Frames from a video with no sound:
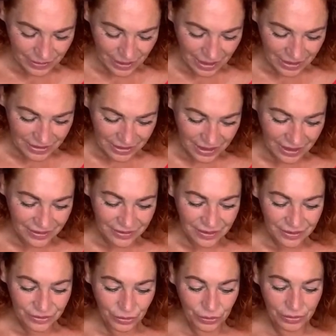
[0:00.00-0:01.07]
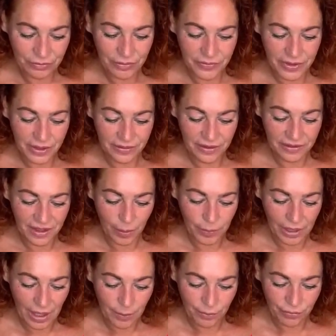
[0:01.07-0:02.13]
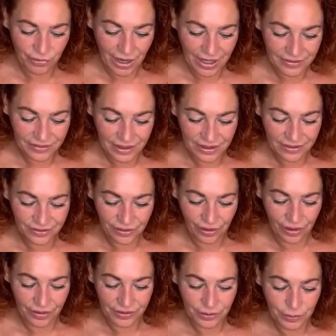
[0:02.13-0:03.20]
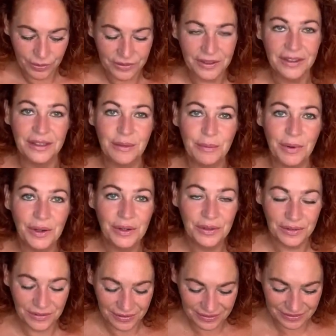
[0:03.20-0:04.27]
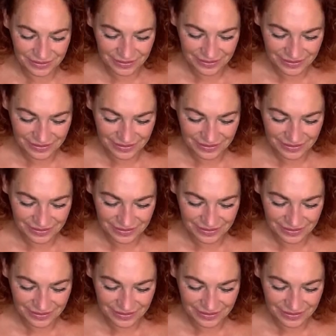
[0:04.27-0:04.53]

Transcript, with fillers: Uh, Nick, Talk and Review, says, can we get Brad in to ask what's in the box?